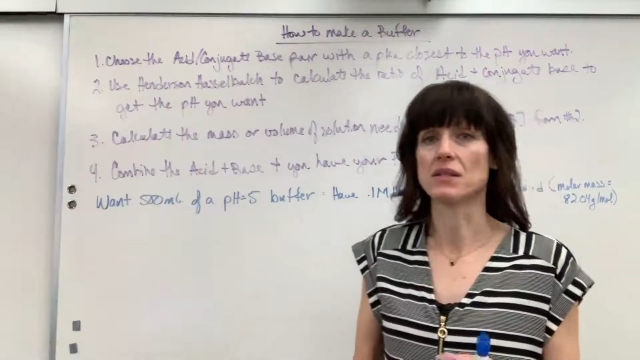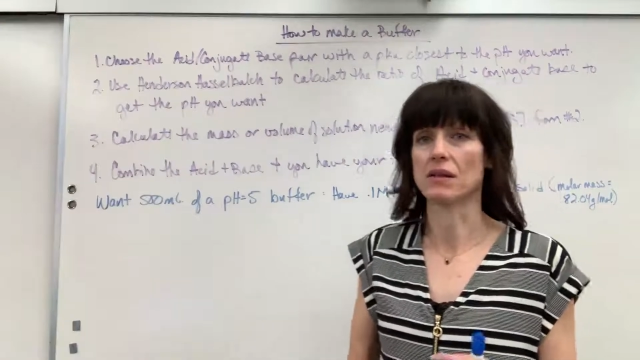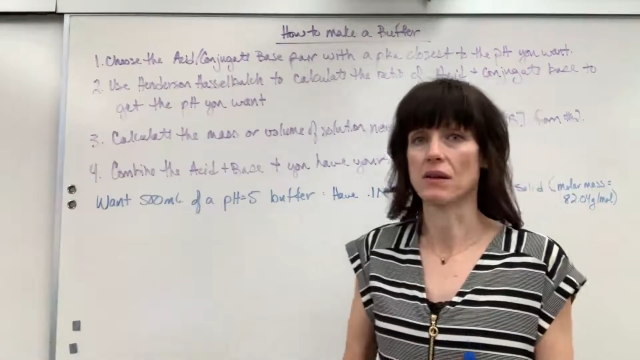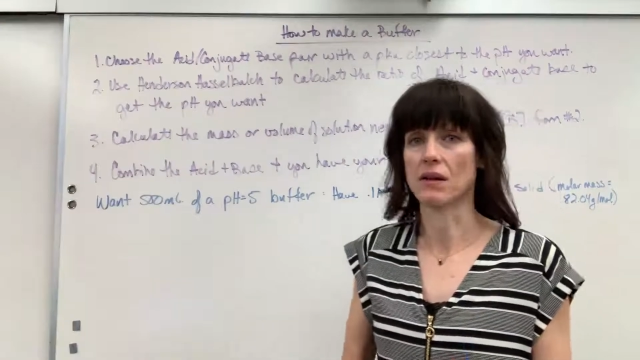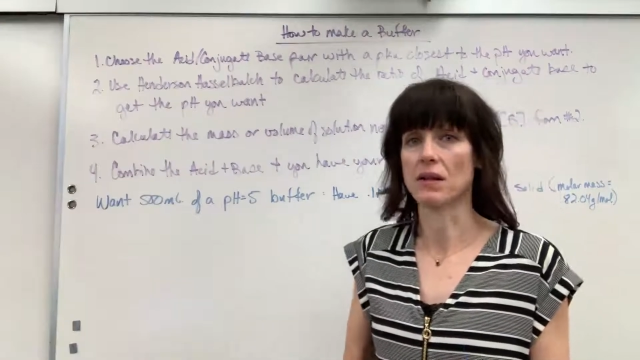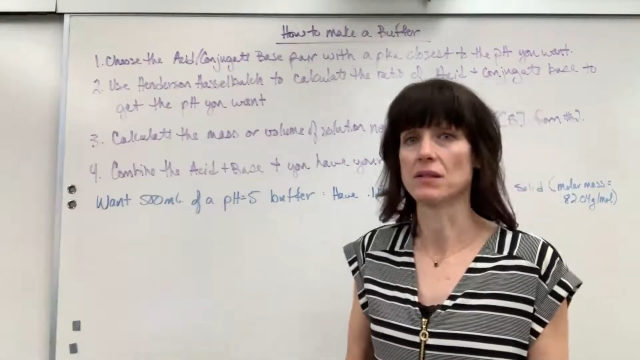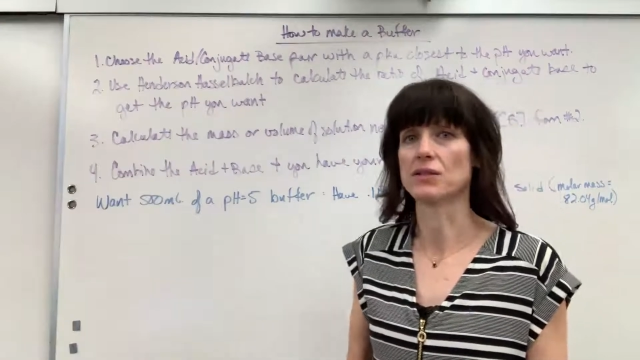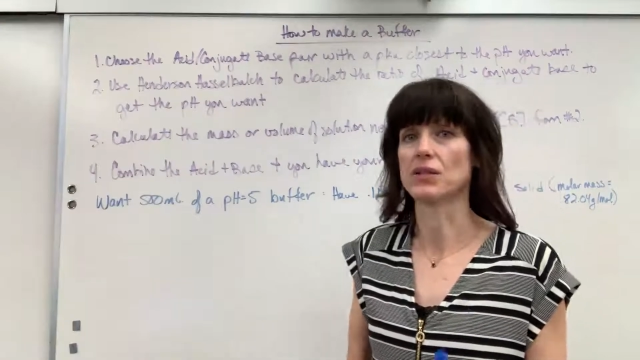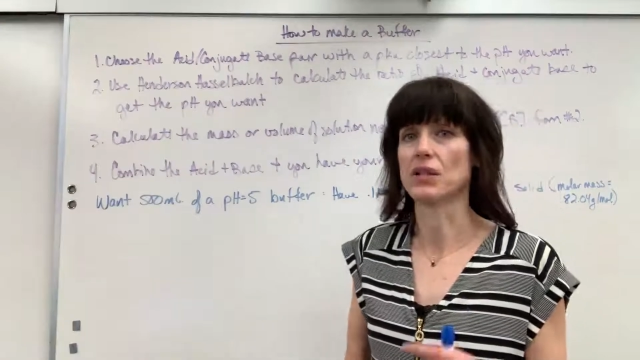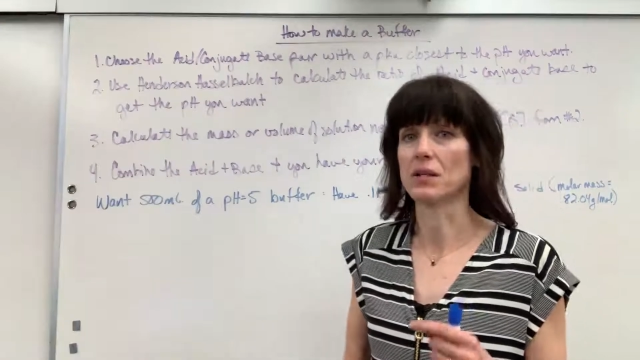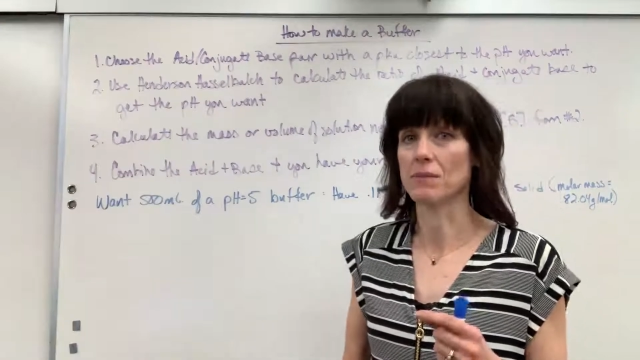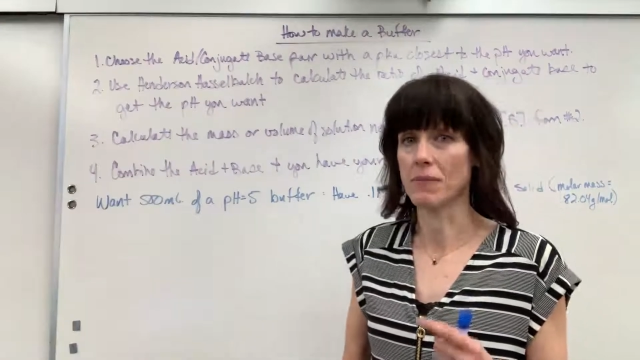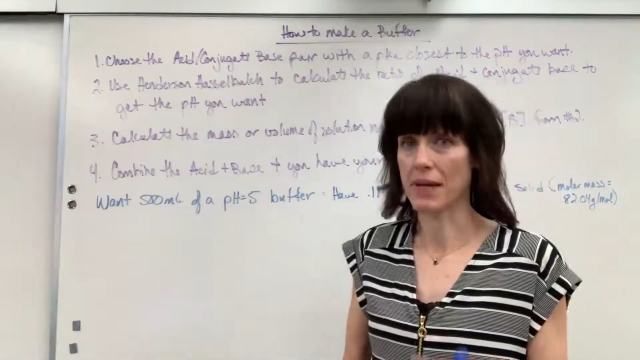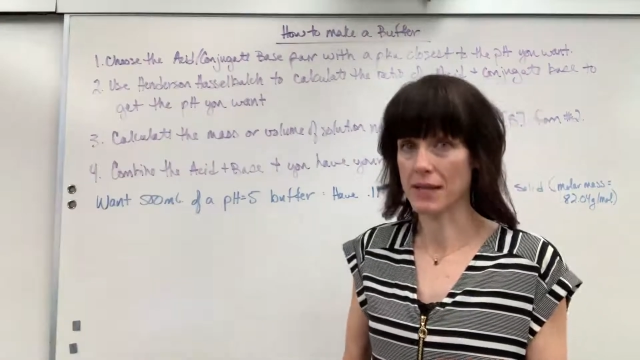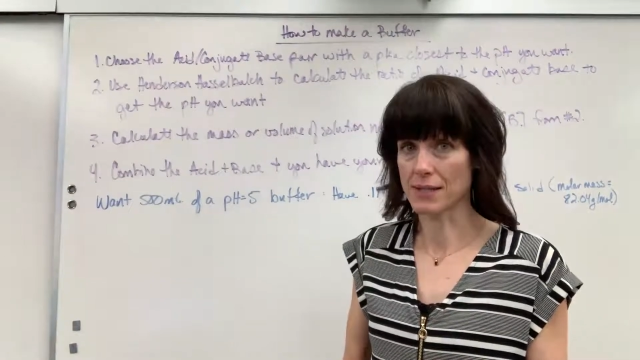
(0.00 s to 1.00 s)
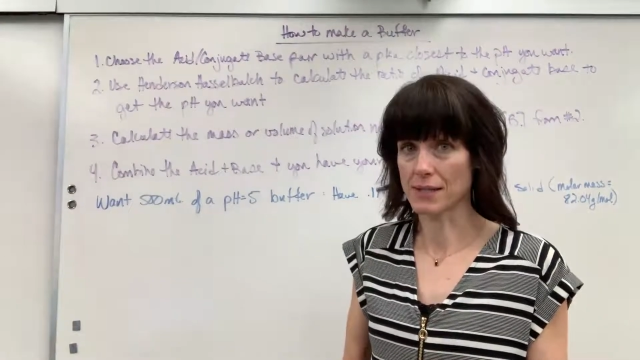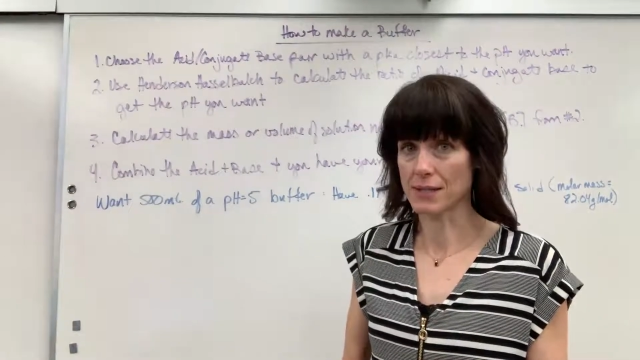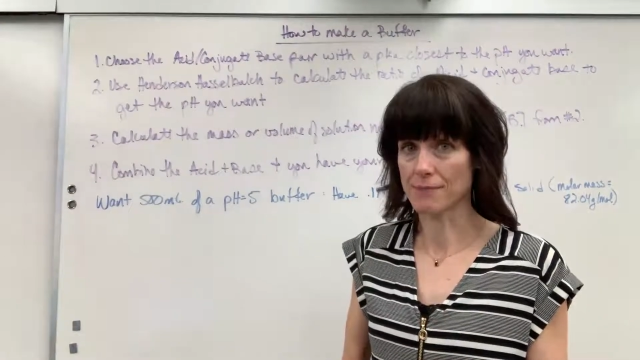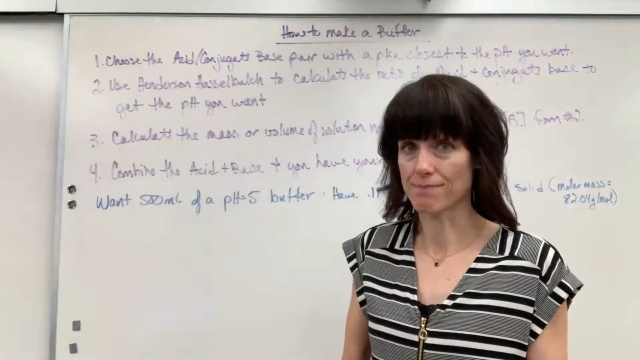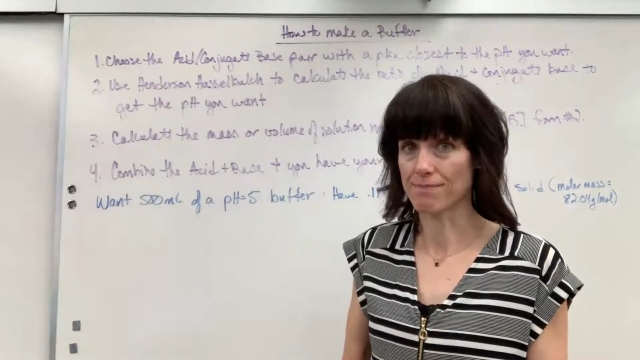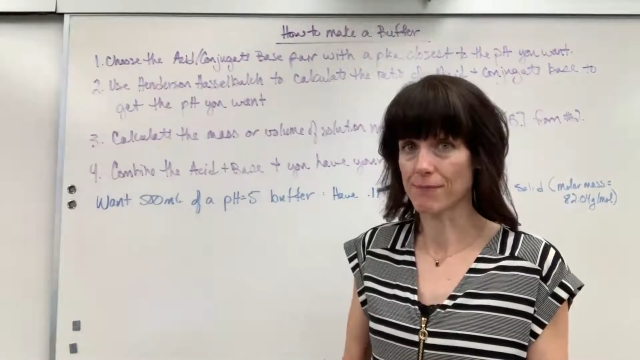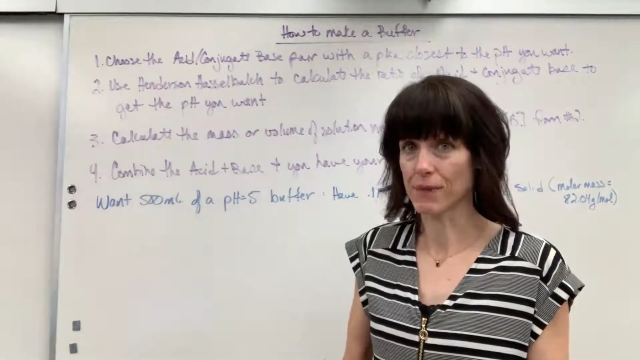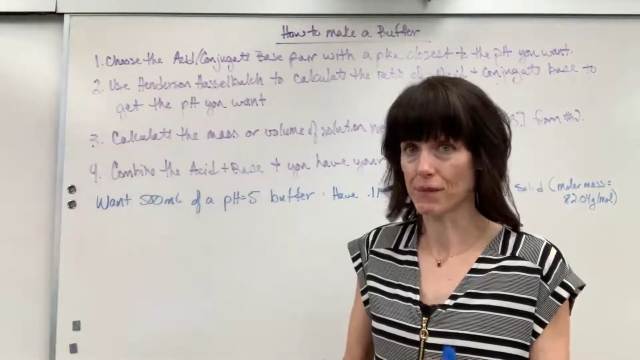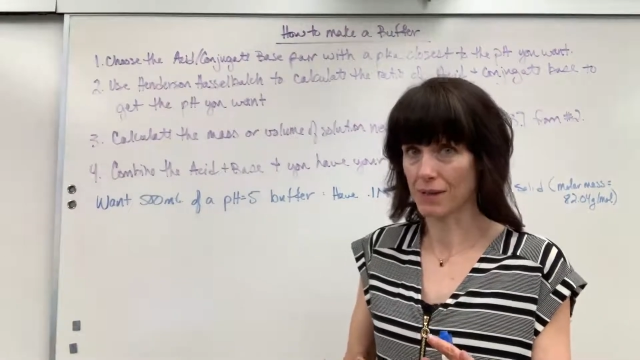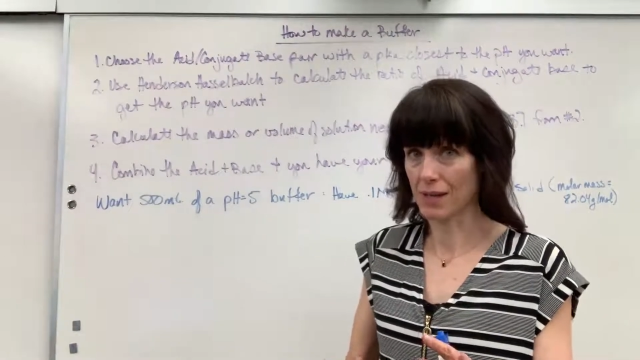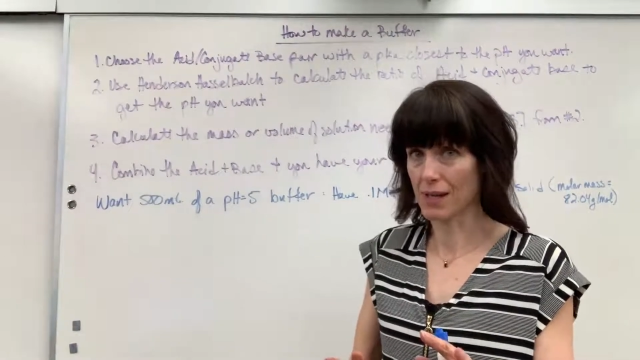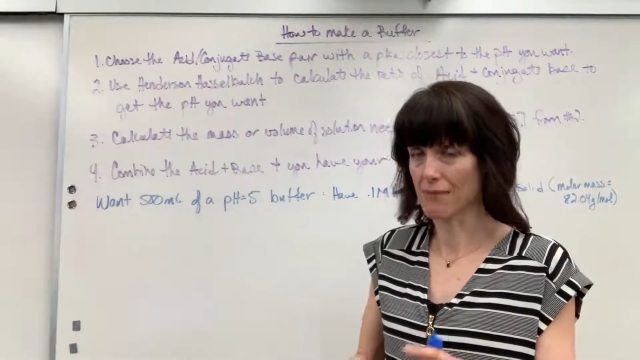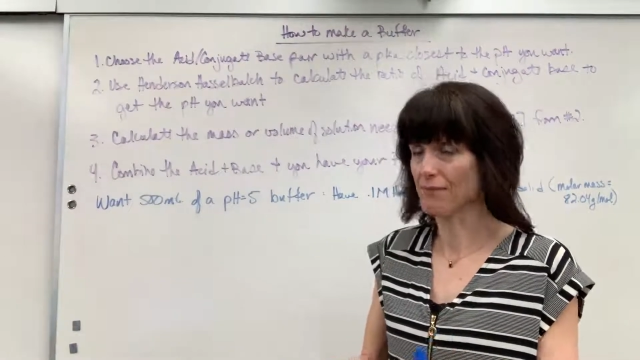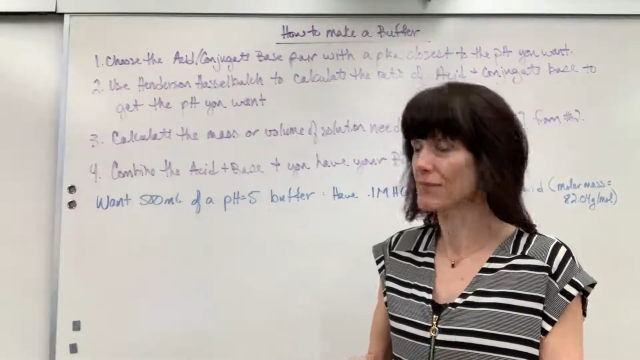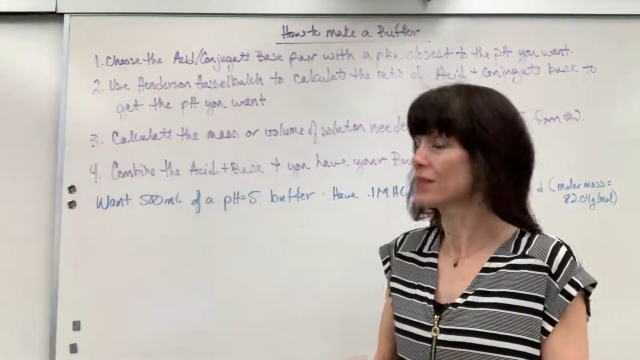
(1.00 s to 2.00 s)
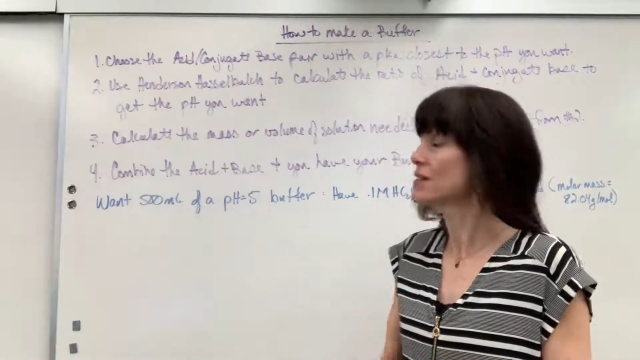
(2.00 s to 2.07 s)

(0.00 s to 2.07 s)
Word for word: conjugate base, okay?